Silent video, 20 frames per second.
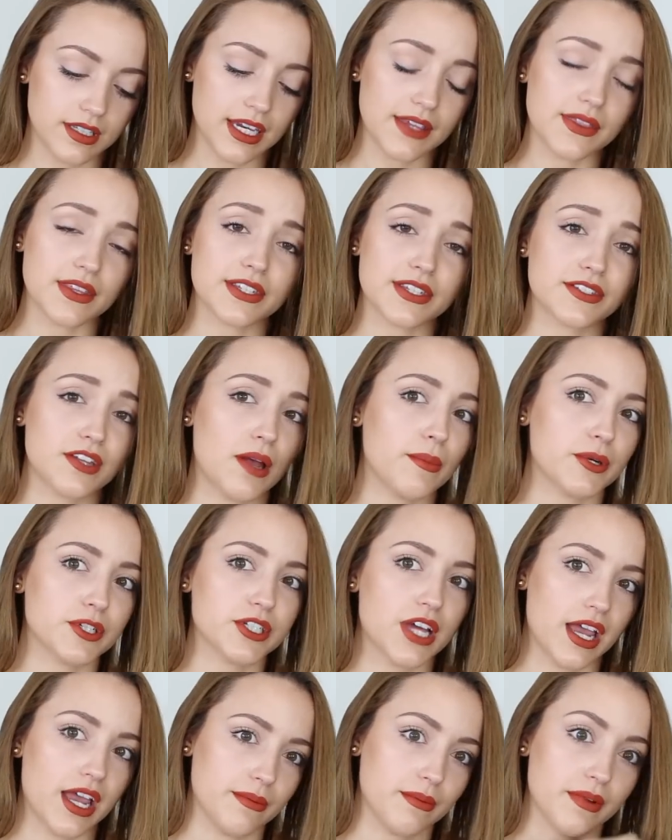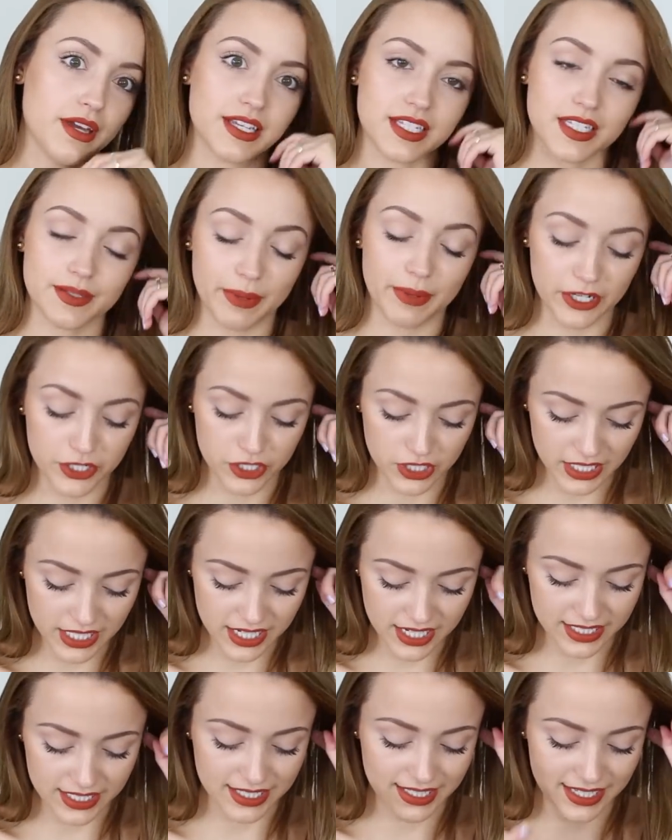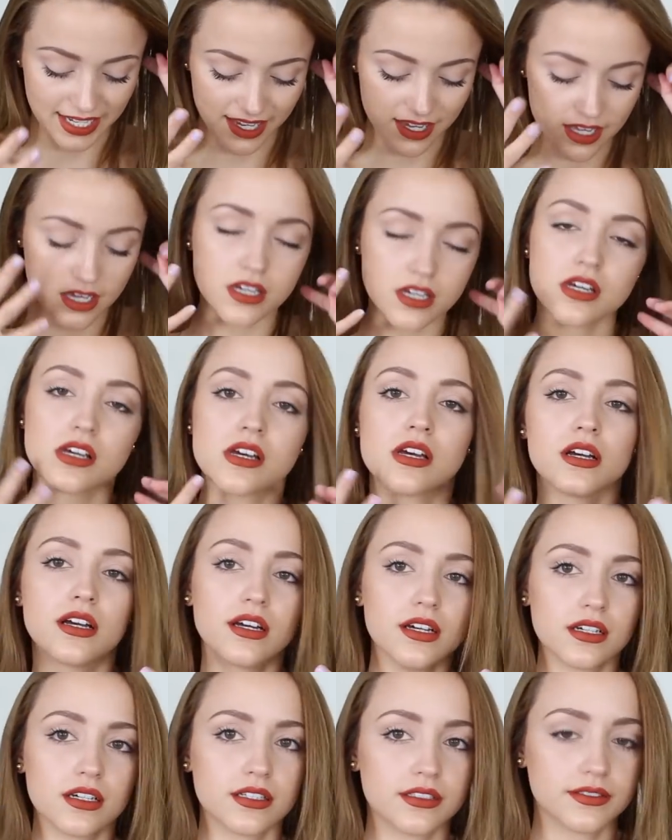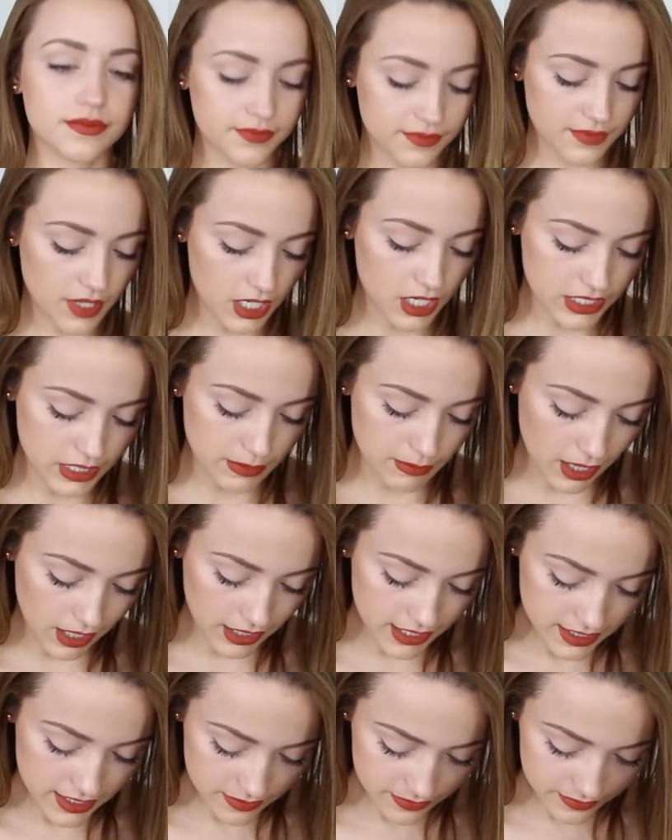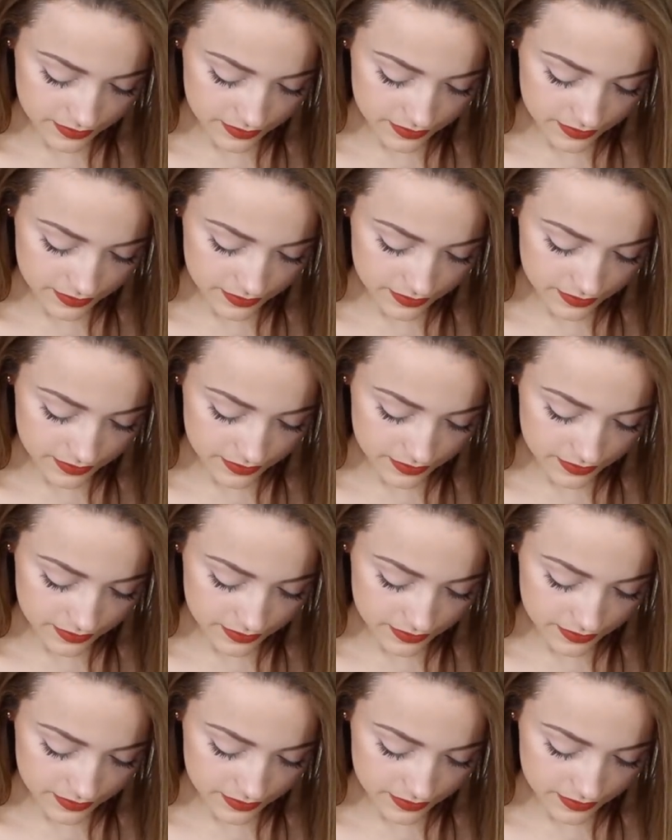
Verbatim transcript: in the summertime especially because it's like hot tamale.